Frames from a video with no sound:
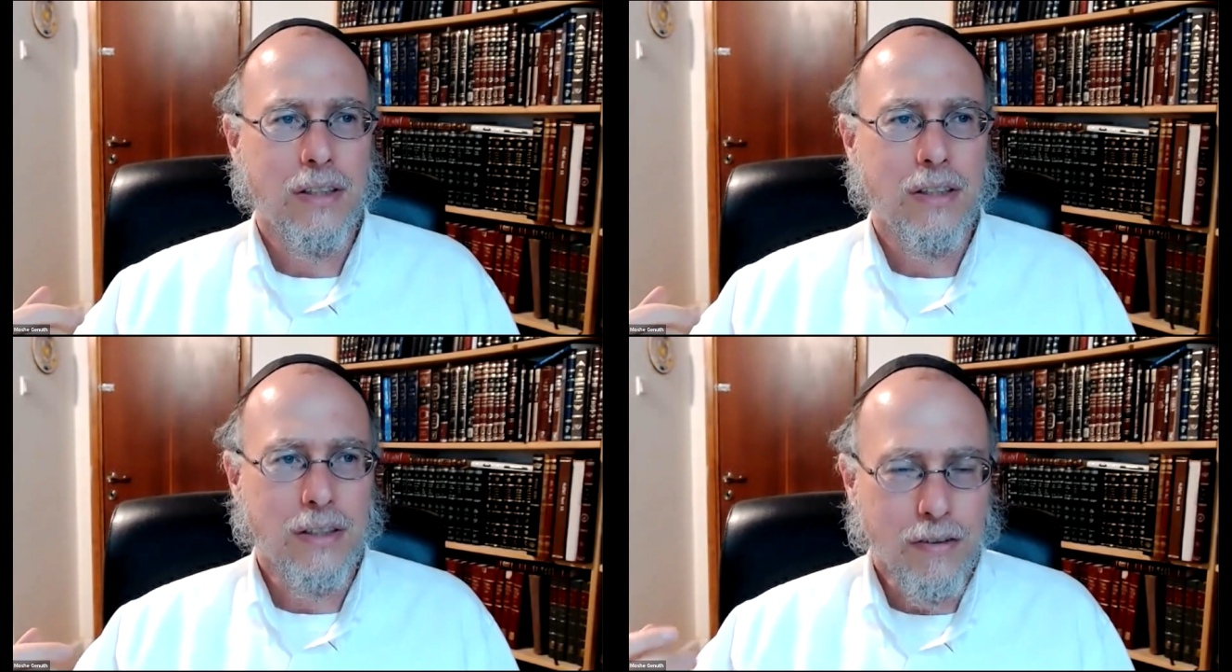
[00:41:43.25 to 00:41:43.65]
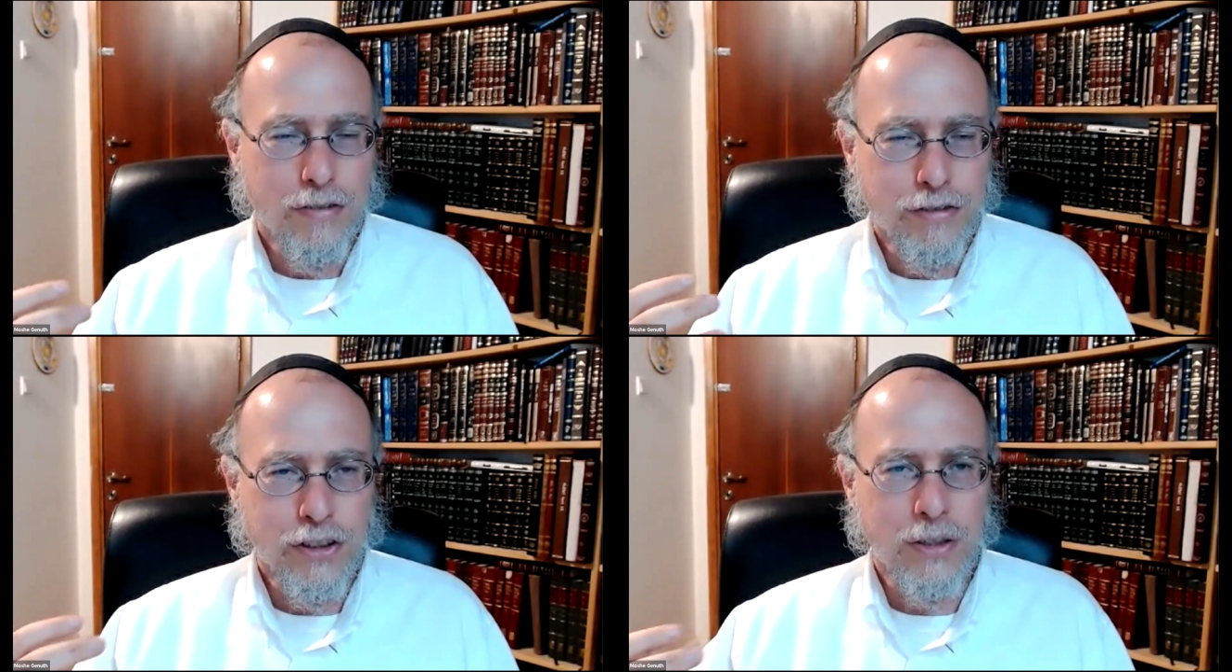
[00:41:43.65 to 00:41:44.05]
it's like a
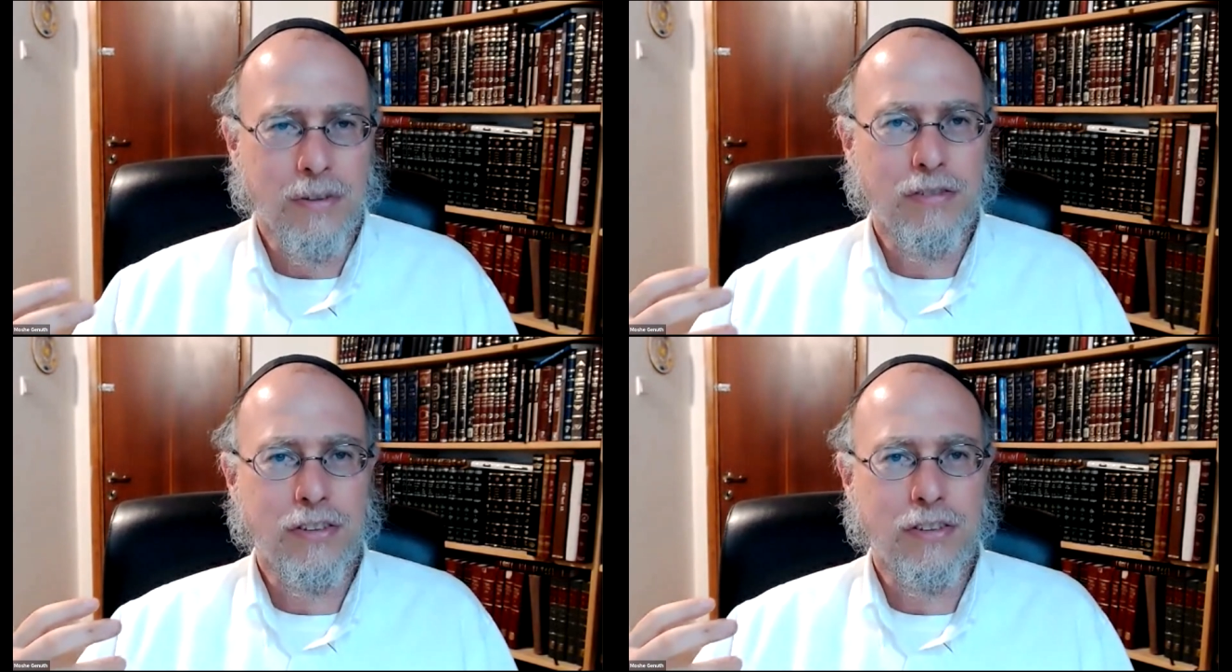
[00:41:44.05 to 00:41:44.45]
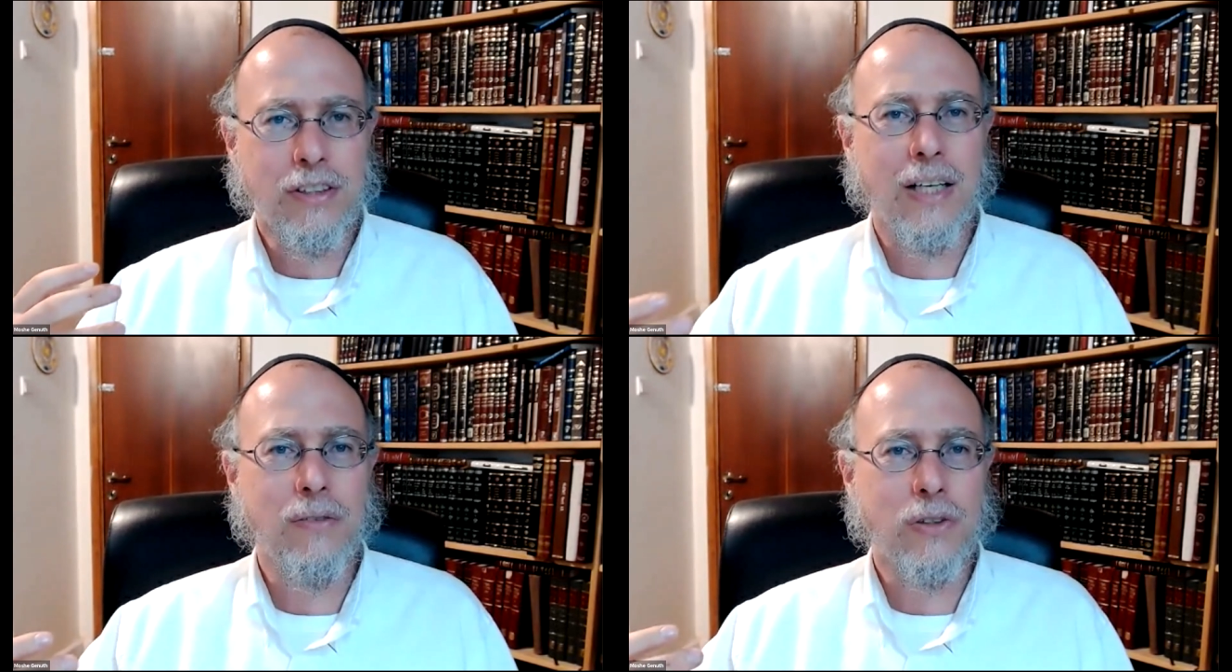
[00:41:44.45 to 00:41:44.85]
form of
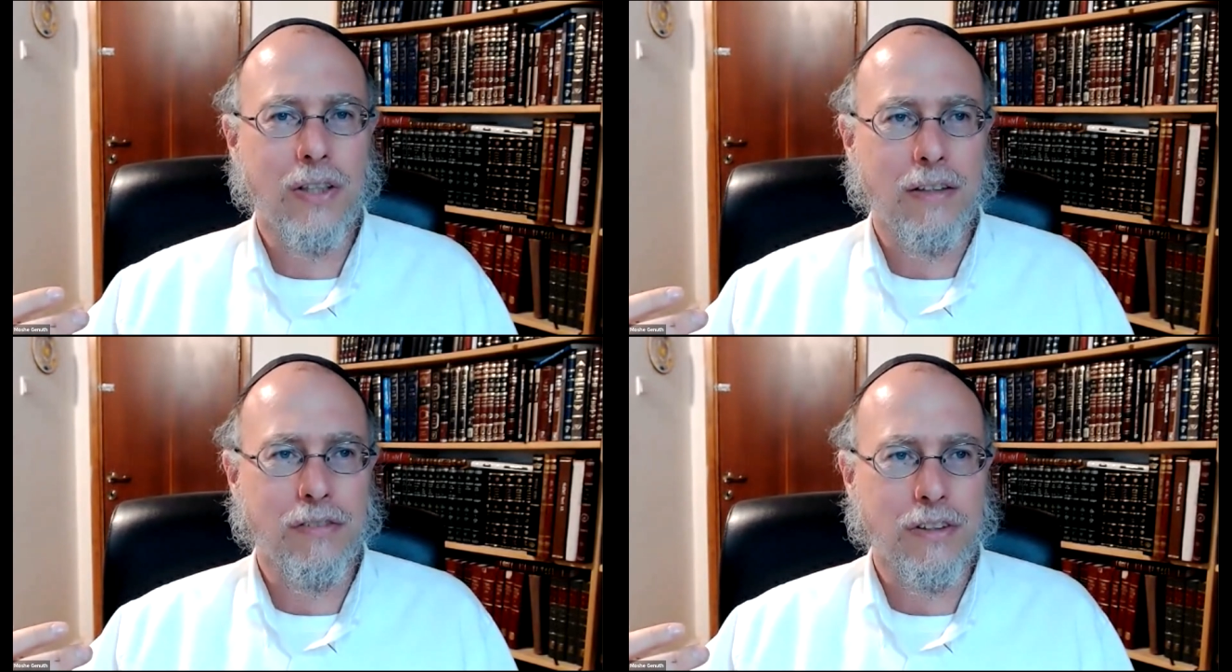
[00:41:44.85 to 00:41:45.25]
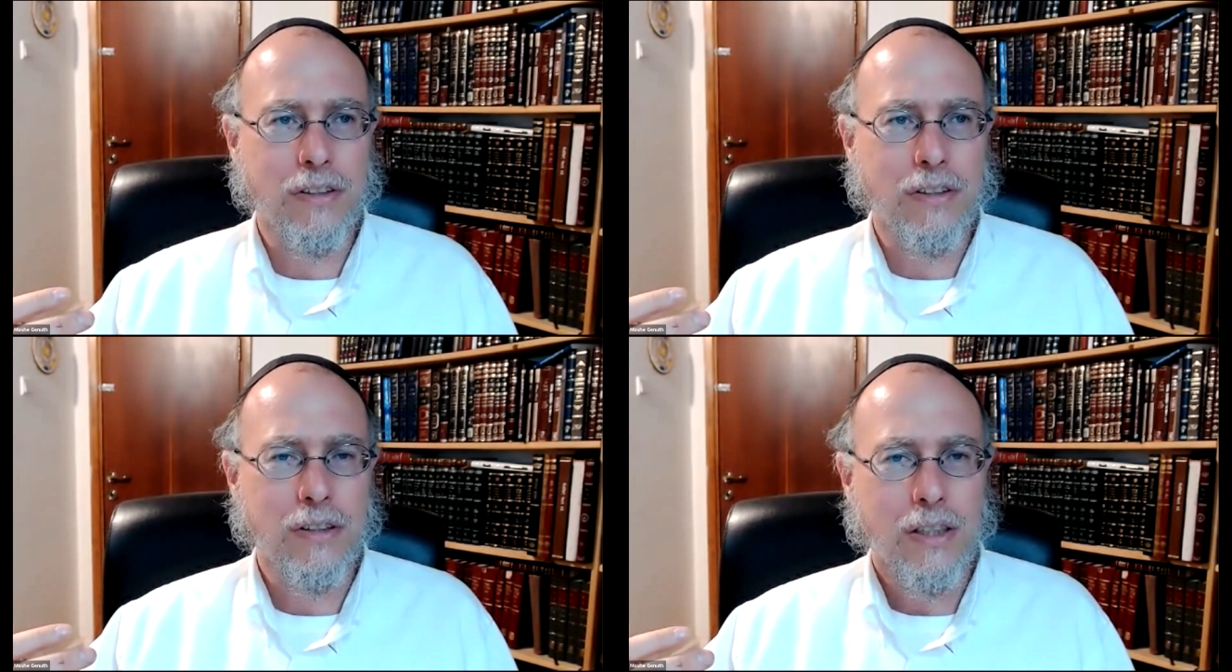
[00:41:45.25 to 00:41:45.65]
time travel